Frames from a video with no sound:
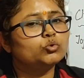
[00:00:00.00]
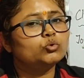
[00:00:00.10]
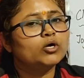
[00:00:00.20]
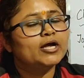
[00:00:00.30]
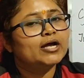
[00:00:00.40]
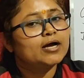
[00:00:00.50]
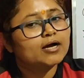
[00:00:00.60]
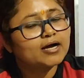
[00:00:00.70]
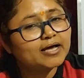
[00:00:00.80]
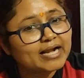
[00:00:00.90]

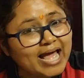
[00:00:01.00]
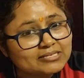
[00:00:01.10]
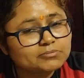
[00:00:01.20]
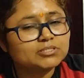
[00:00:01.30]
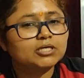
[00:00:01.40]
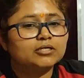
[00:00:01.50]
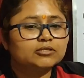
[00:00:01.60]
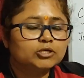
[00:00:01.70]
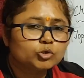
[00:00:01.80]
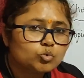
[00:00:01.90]
grasp the root
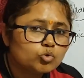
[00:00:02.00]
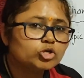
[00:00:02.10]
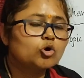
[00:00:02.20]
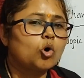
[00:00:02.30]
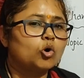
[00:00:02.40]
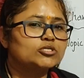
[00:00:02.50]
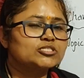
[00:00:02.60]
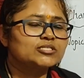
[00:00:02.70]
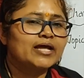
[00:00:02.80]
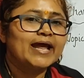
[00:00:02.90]
cause, and
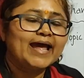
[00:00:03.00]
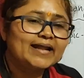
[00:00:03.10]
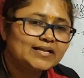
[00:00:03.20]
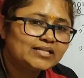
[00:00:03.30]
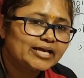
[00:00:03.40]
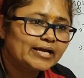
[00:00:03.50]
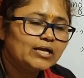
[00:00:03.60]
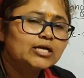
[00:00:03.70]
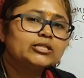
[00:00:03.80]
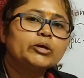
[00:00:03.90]
then they
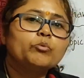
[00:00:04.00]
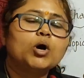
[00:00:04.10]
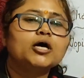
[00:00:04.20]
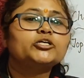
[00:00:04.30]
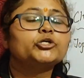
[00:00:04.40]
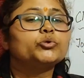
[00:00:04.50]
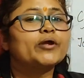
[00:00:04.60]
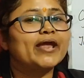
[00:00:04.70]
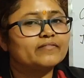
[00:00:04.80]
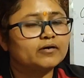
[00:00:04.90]
worked together
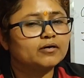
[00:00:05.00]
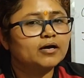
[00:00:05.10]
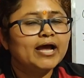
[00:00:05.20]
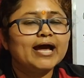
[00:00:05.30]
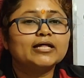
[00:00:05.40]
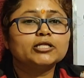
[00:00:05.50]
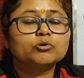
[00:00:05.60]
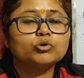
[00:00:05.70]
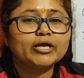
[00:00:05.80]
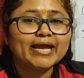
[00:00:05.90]
and they could
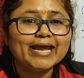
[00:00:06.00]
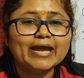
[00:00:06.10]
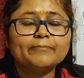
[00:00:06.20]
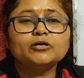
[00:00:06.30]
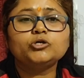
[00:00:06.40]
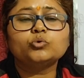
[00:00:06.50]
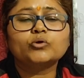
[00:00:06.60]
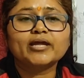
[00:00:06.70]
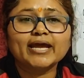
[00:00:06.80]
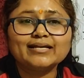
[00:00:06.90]
able to get the
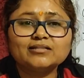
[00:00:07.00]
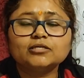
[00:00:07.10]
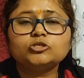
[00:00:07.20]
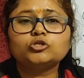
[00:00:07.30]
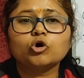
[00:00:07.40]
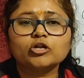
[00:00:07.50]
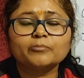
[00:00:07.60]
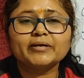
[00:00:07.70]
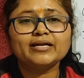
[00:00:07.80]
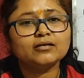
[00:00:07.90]
tournament
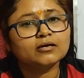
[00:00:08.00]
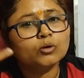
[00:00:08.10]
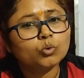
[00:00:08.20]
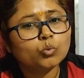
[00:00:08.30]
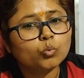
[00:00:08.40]
win.